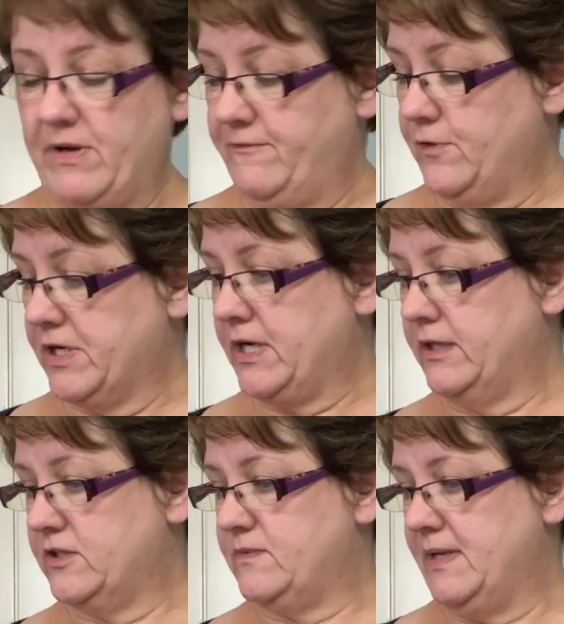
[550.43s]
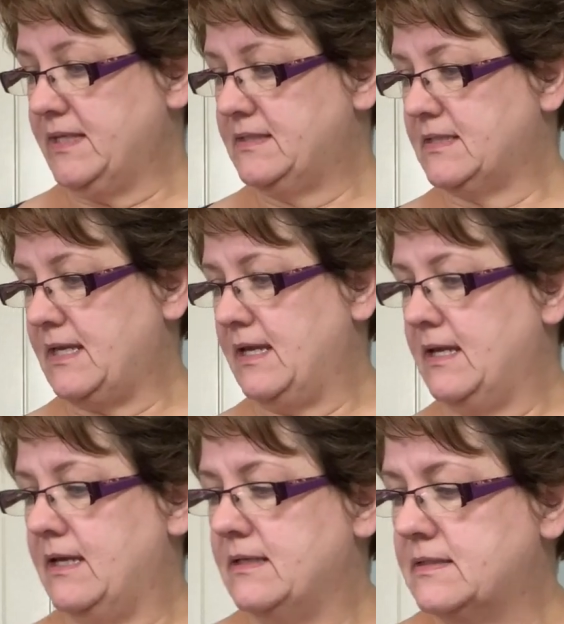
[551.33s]
my four colors mixed,
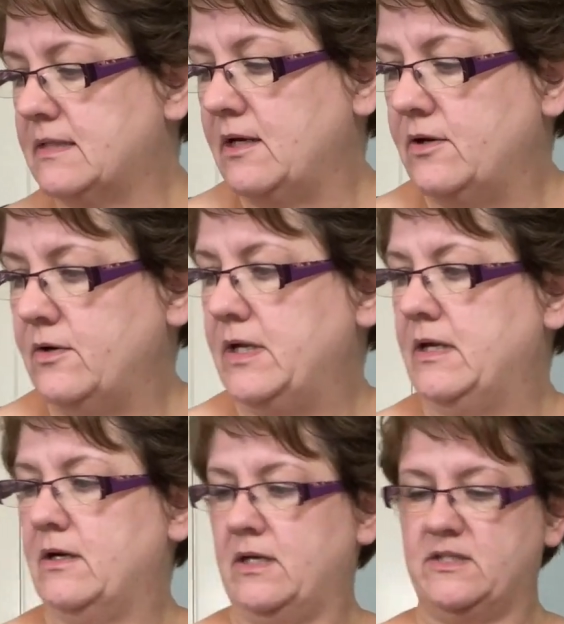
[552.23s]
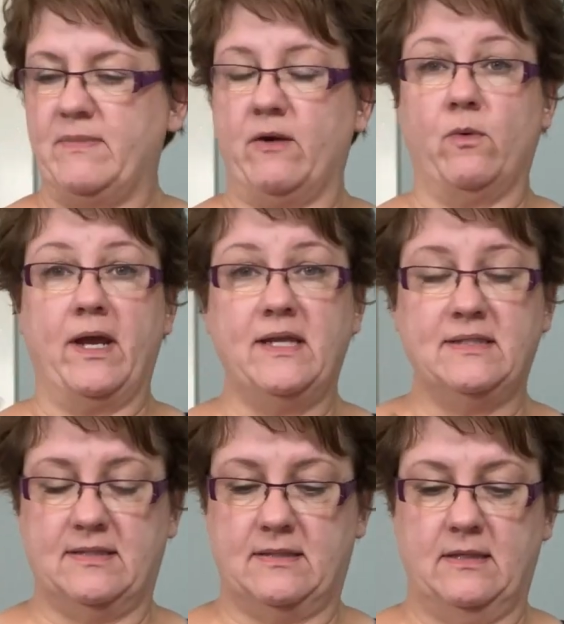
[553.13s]
and so here is my
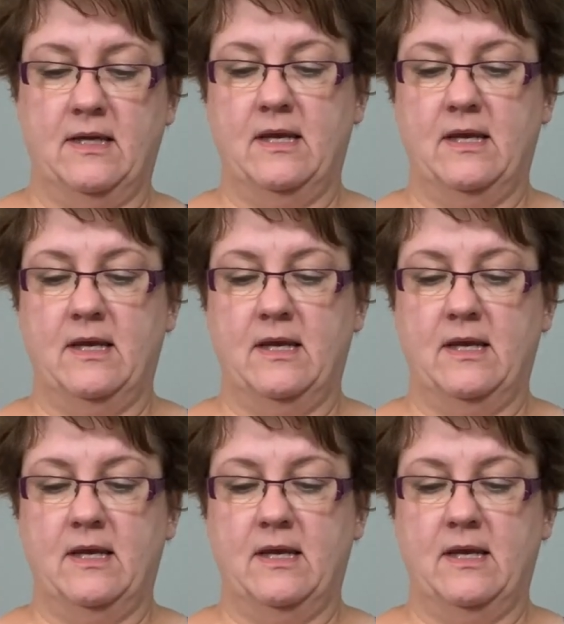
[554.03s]
white.